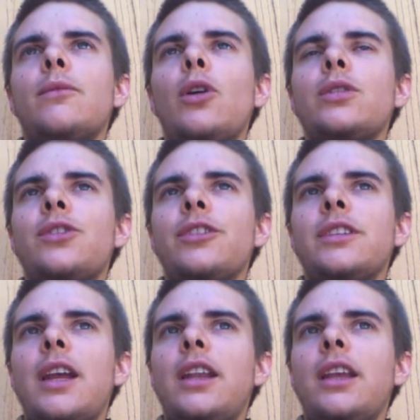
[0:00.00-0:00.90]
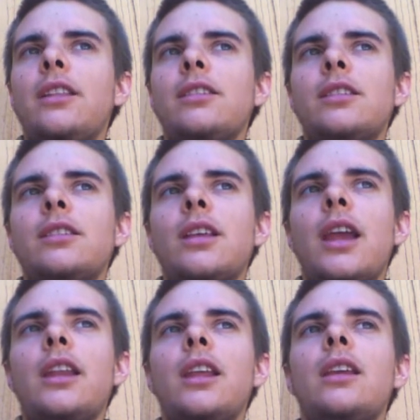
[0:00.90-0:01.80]
also residing in the
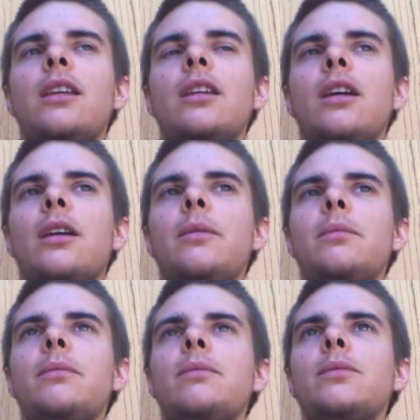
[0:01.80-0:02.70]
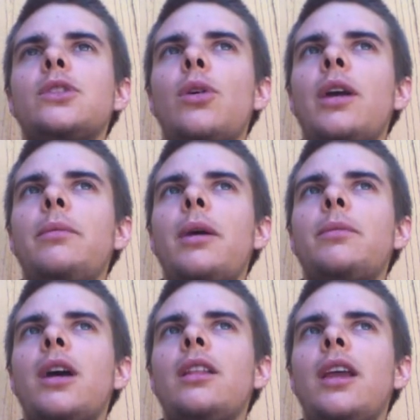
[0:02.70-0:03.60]
society. So
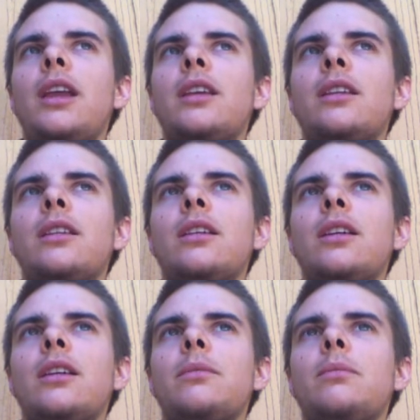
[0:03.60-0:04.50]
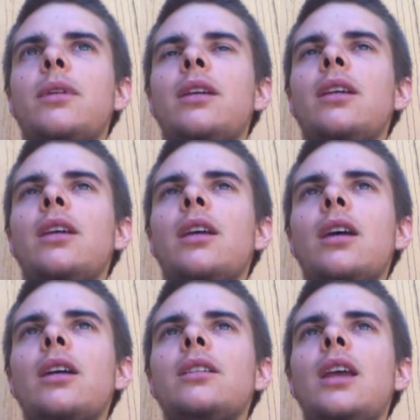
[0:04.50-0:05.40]
I'm not like,
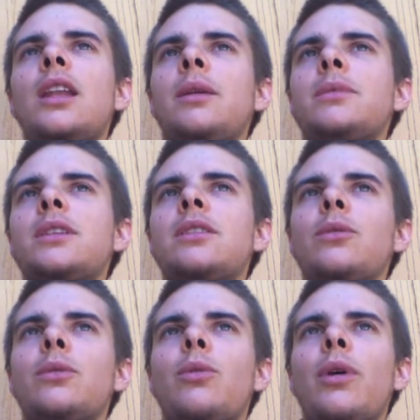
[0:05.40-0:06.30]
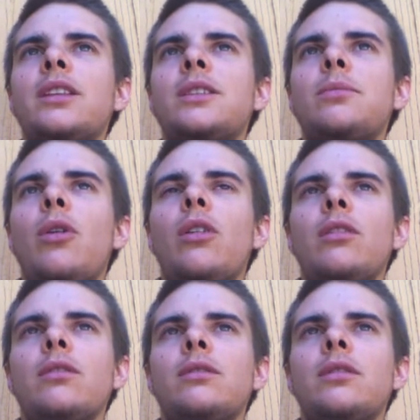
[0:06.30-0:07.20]
and I'm still quite
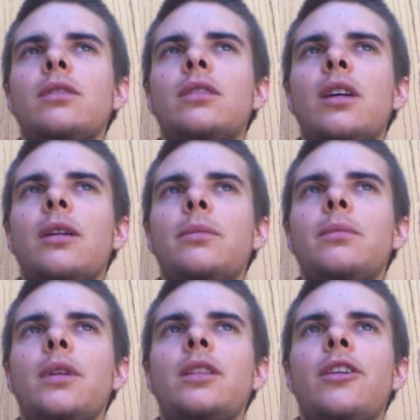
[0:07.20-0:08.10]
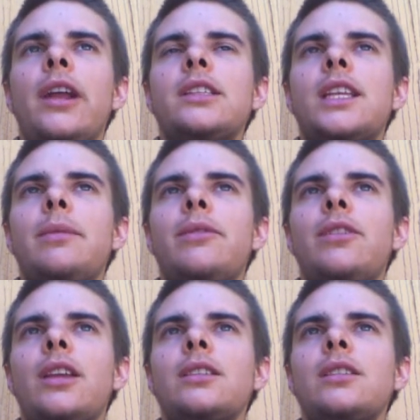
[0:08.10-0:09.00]
small in the grand scheme of
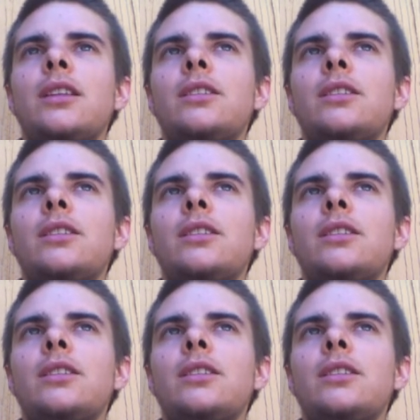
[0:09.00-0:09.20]
things.